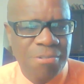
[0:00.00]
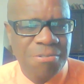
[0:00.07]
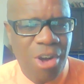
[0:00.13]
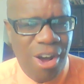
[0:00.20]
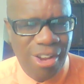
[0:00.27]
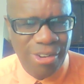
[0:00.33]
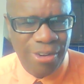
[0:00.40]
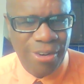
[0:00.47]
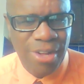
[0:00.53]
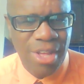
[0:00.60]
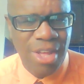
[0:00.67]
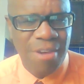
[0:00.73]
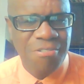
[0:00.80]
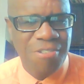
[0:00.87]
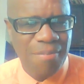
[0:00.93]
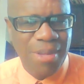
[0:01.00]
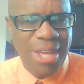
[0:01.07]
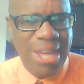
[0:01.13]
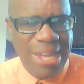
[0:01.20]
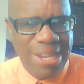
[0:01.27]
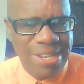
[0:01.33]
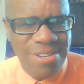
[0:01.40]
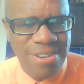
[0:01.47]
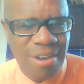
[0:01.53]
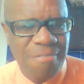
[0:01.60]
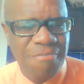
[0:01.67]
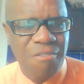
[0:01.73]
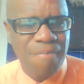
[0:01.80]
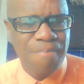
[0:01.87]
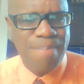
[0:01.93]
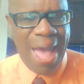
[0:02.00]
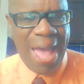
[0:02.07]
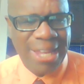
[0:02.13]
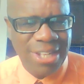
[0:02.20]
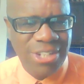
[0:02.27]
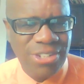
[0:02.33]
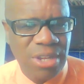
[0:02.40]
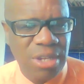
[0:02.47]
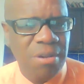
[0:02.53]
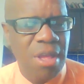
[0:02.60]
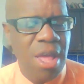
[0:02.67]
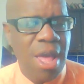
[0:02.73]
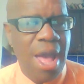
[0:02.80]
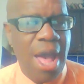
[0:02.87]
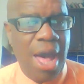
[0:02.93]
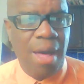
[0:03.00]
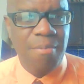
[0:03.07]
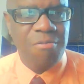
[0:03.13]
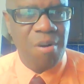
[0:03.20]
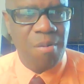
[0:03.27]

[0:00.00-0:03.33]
of color, from India, from Pakistan, um,